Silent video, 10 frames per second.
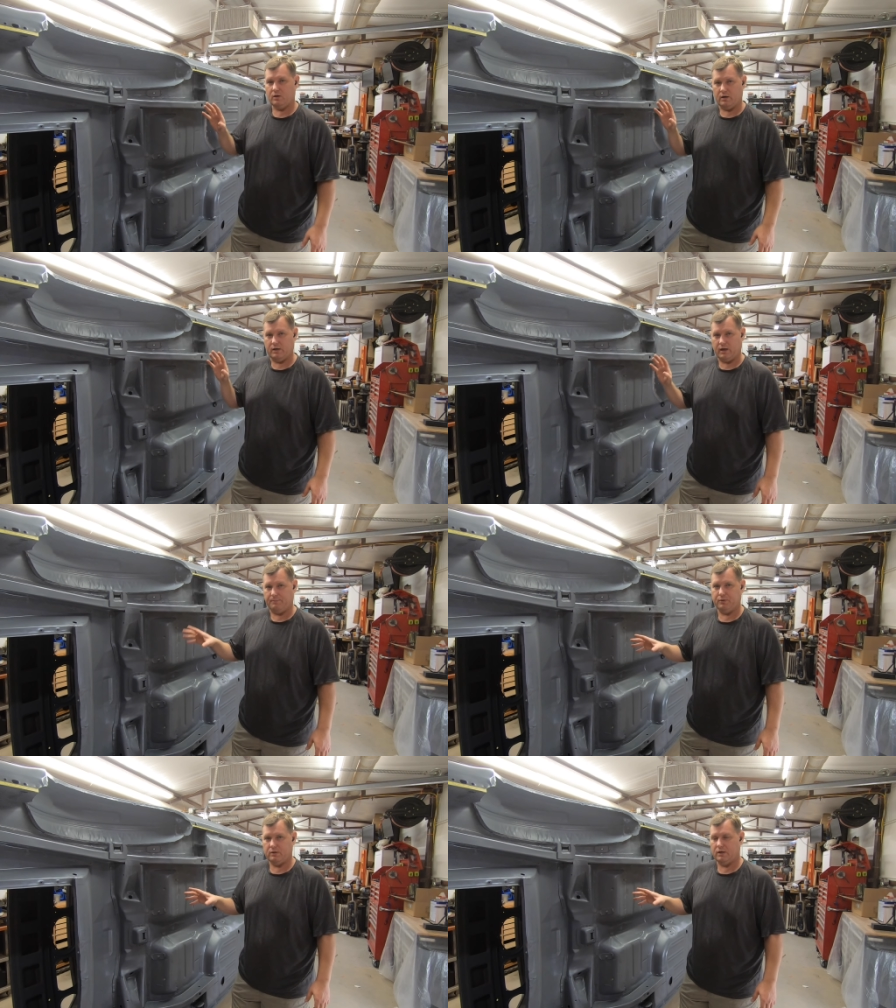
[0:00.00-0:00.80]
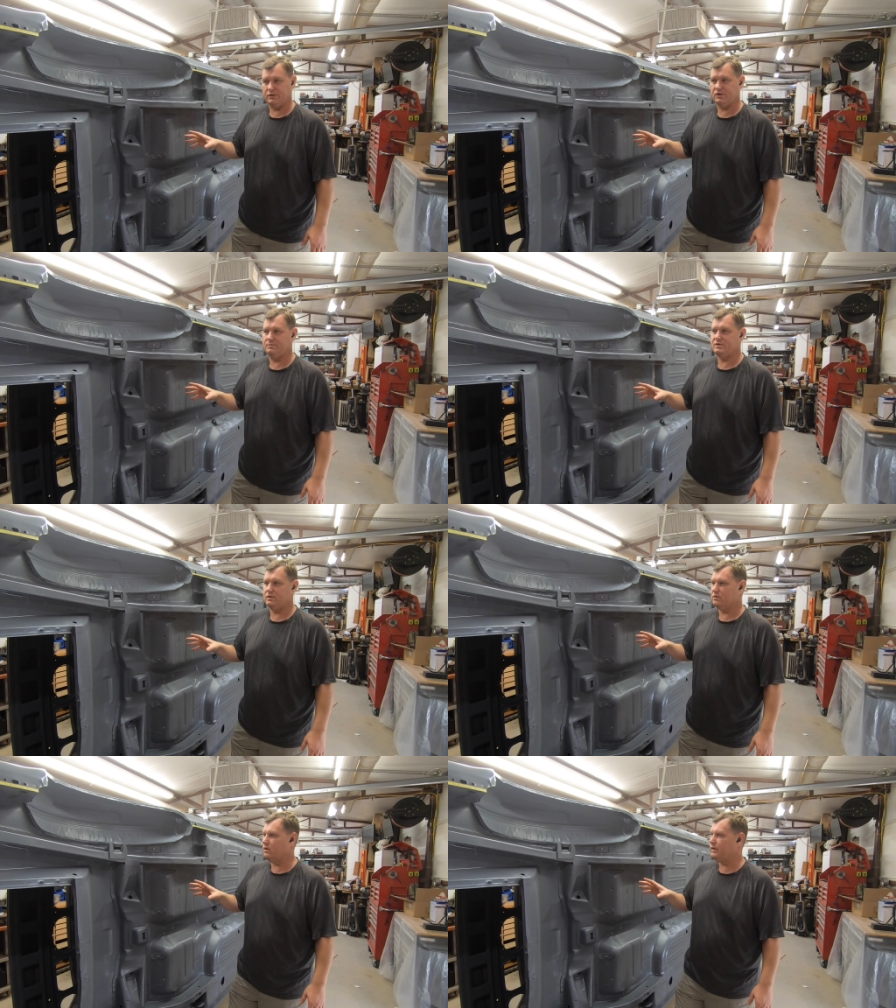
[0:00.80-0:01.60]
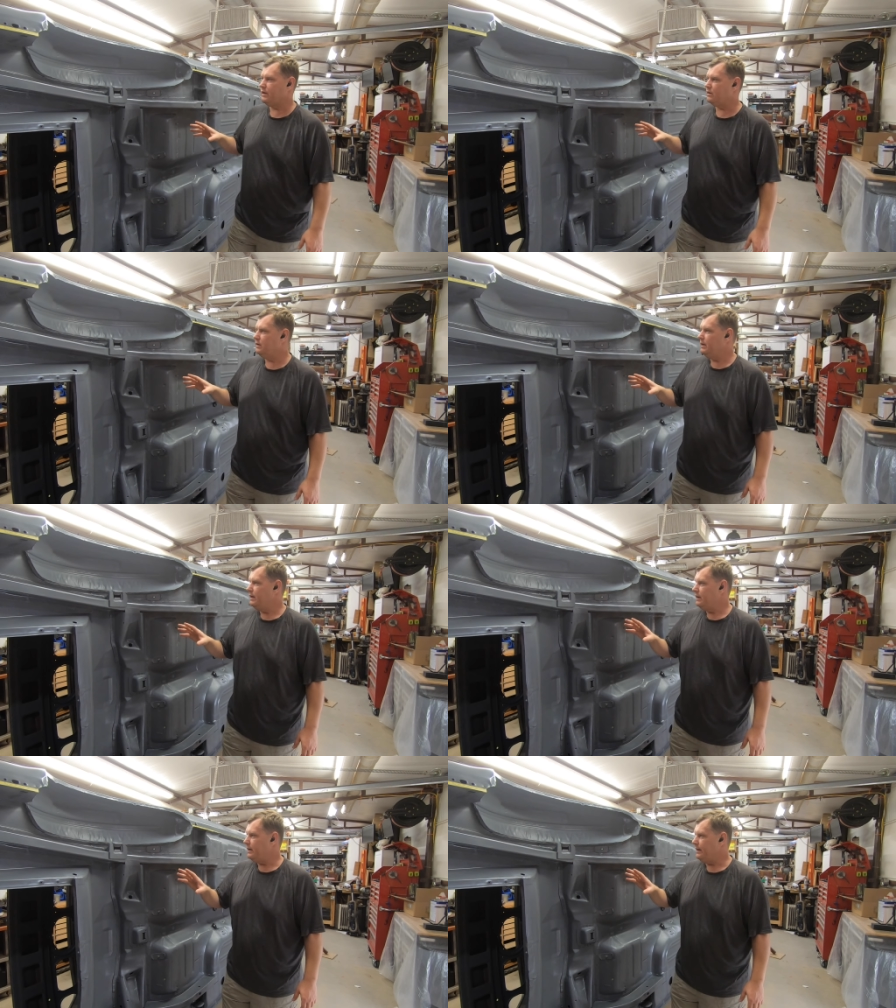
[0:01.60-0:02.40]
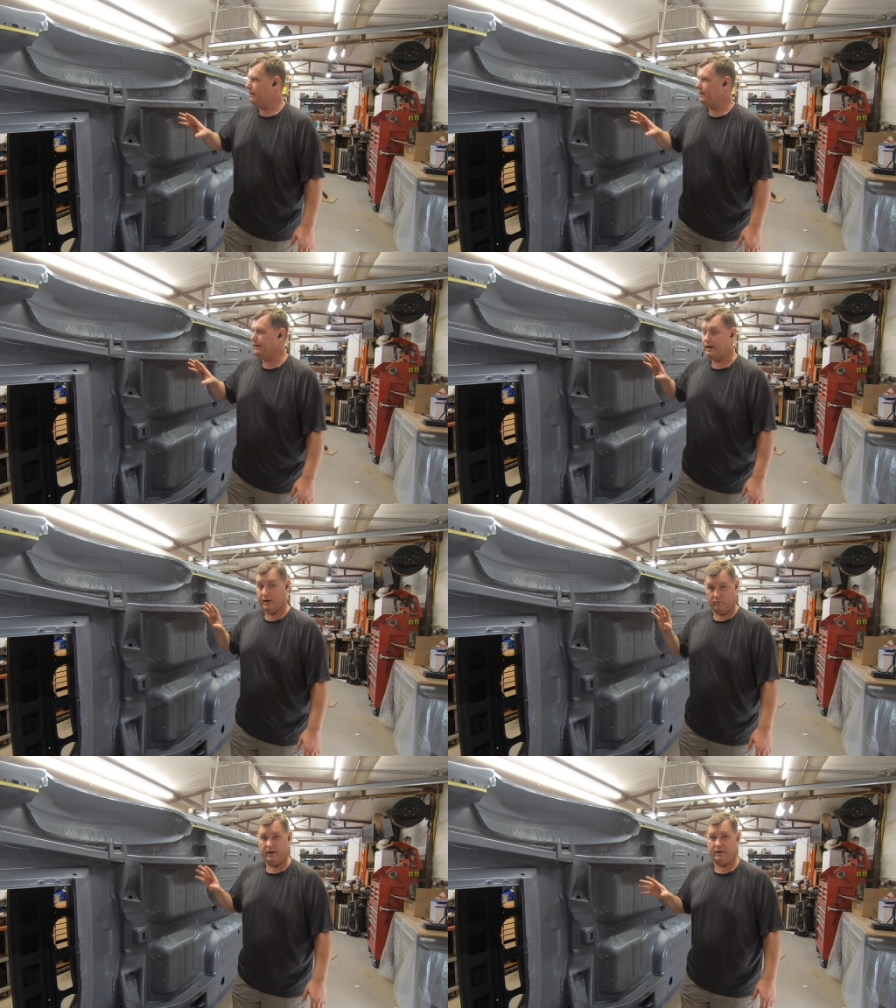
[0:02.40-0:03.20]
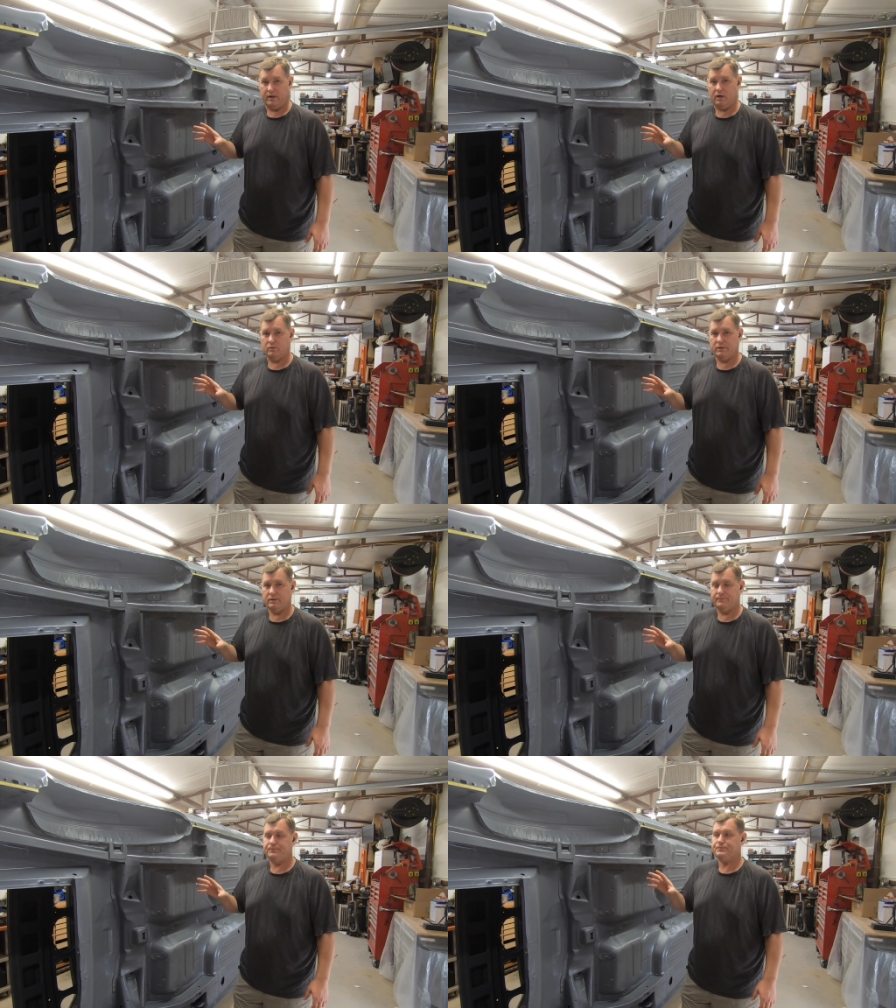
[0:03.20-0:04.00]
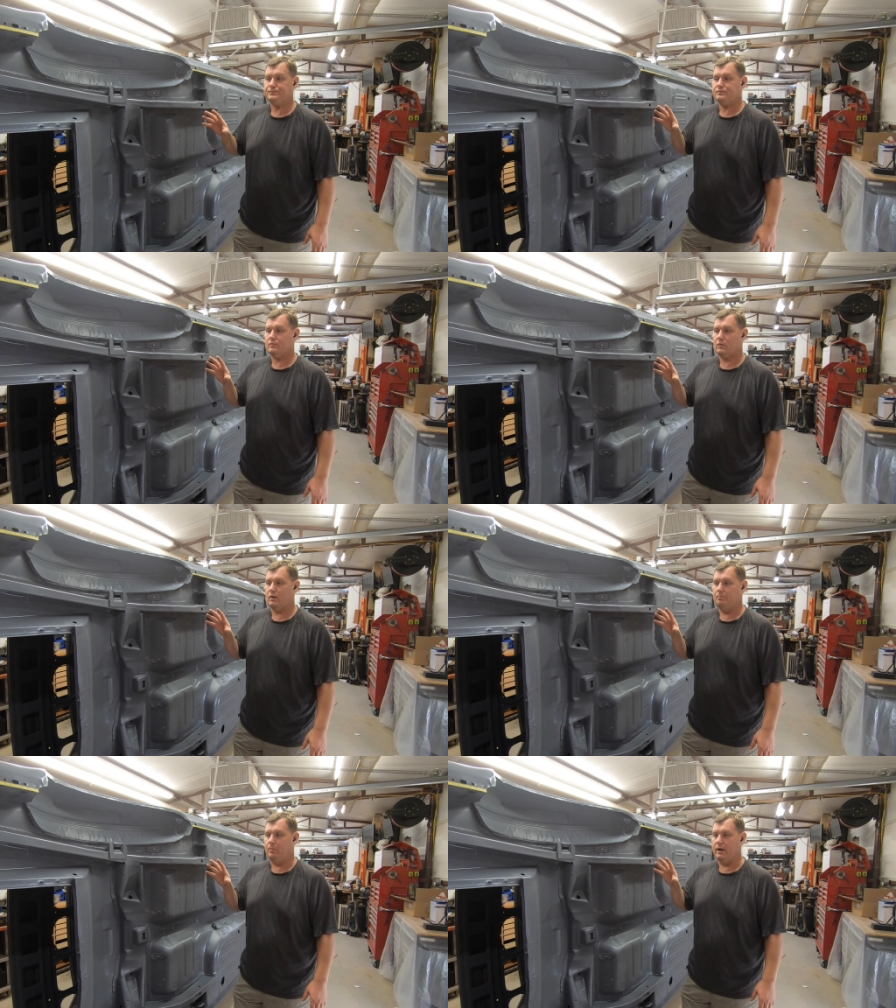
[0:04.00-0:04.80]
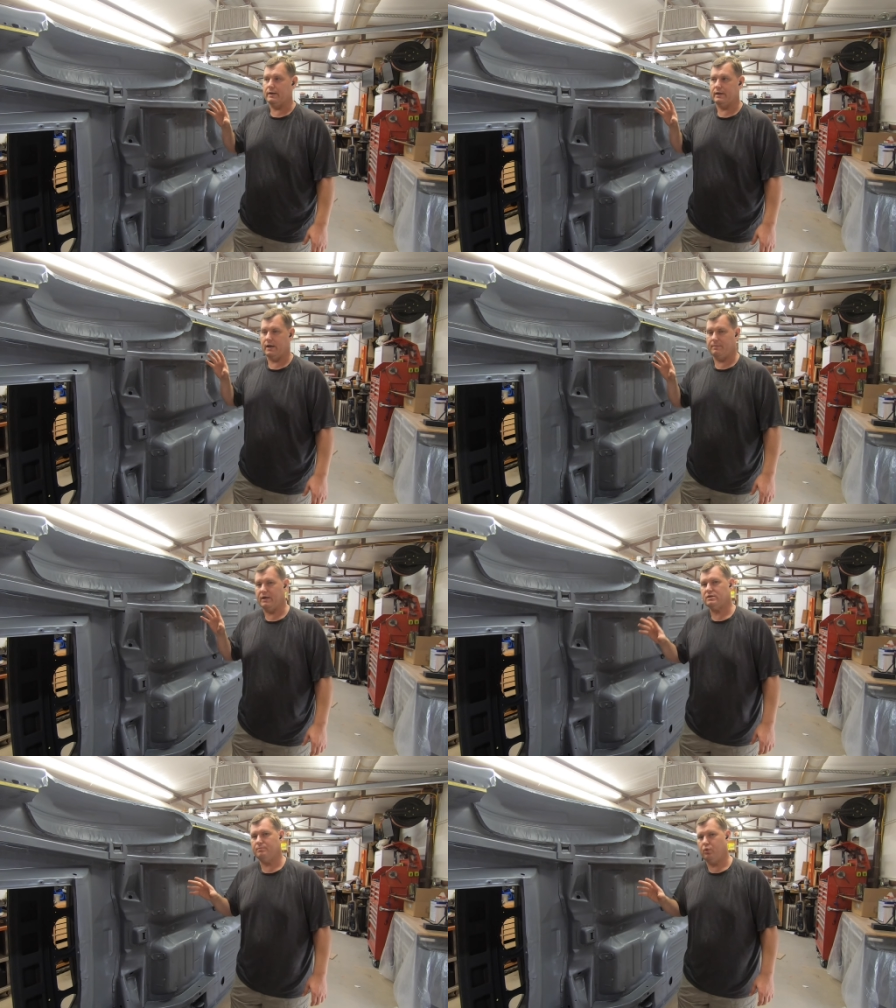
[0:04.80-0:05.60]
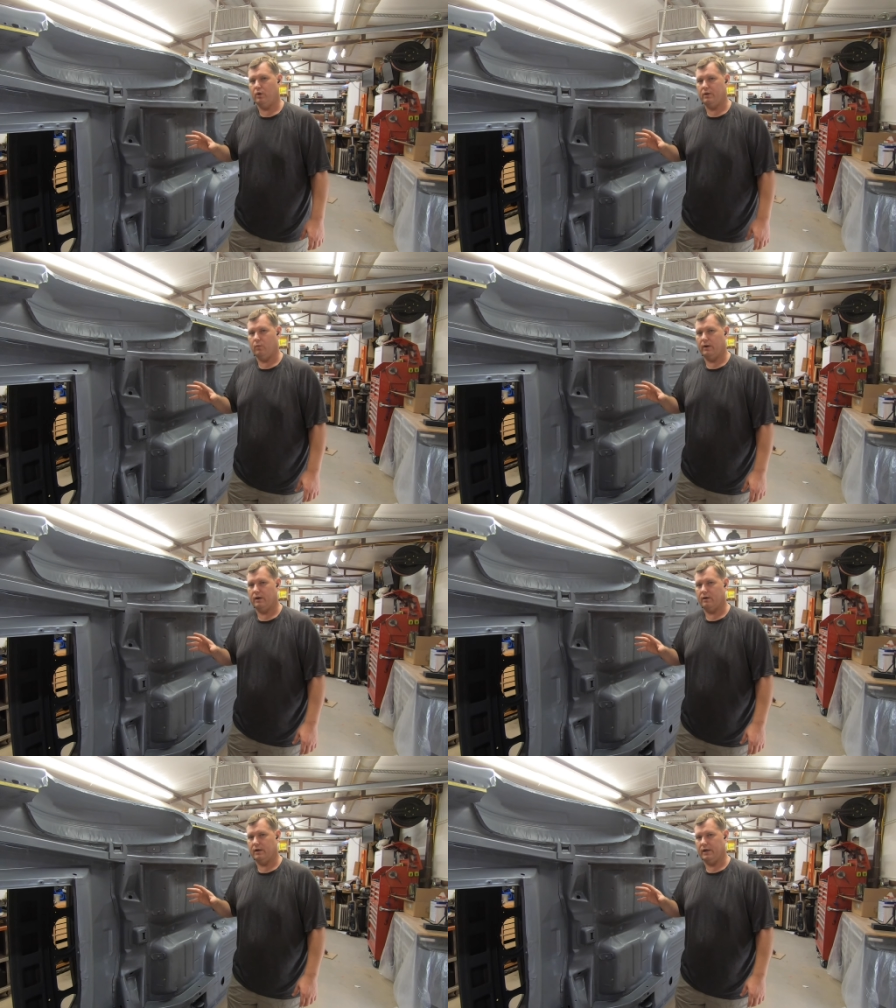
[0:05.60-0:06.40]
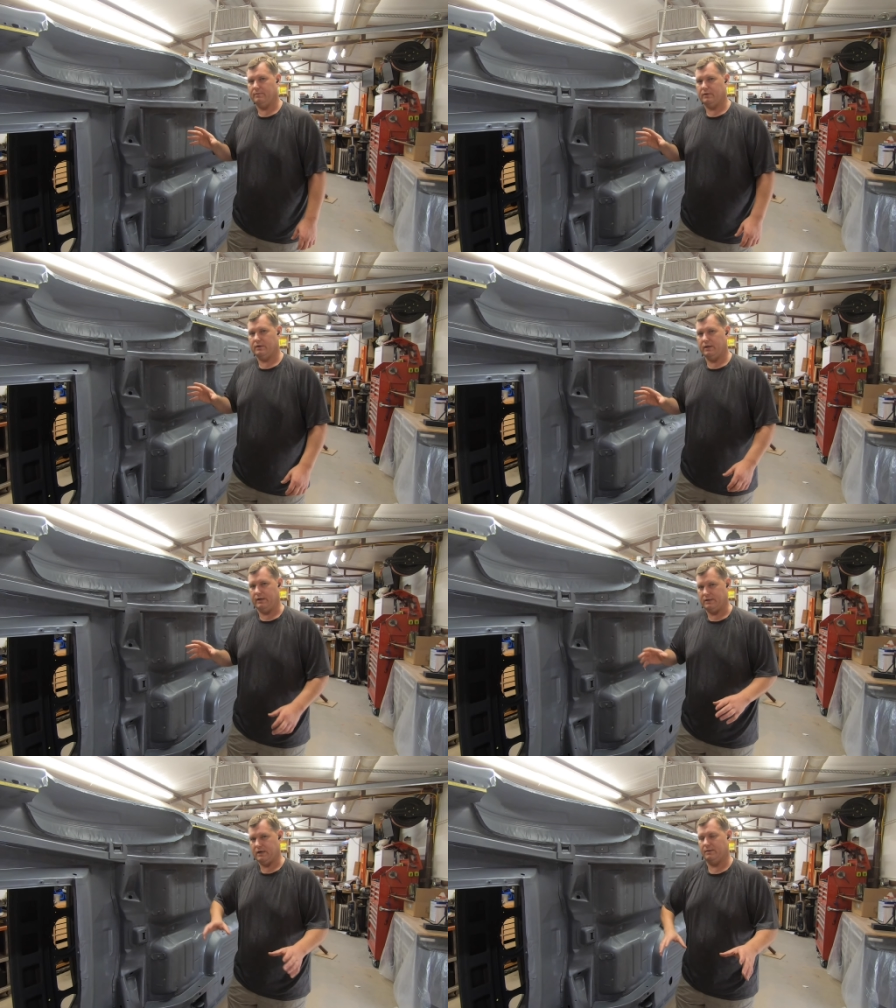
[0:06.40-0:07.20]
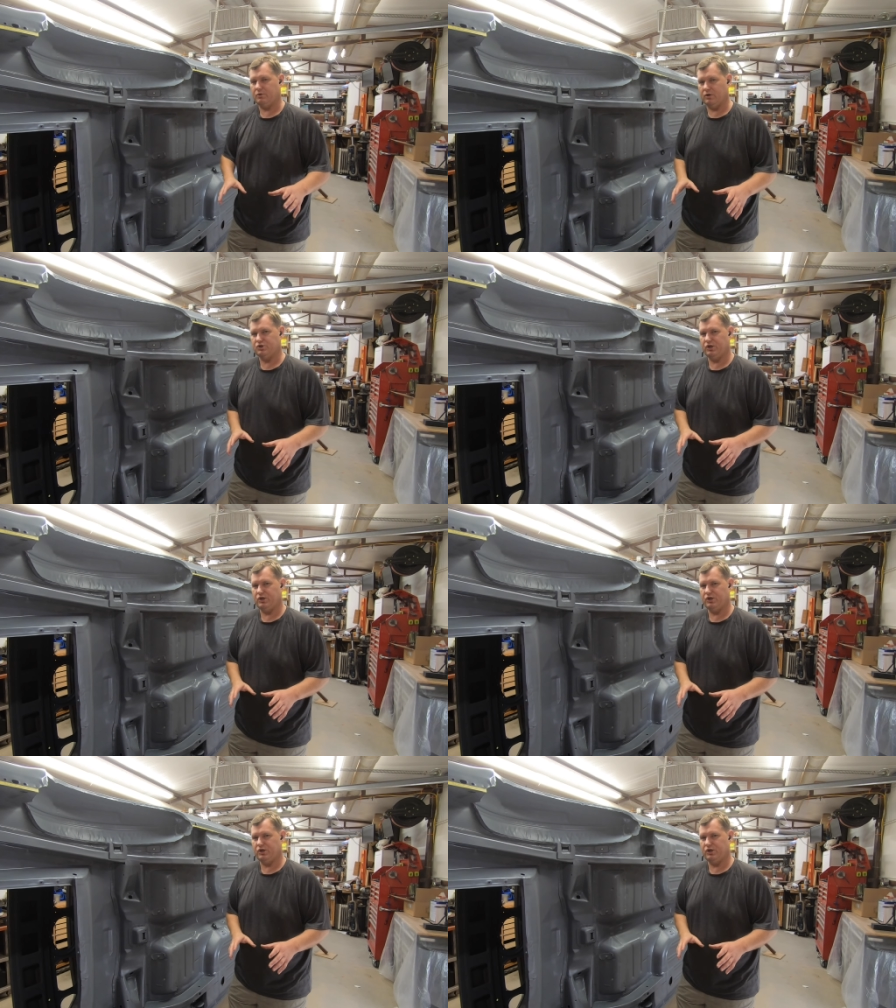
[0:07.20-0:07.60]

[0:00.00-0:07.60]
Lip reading: I put a lot of seam sealer on here. I ran out, but I'm at the point where I'm in a time crunch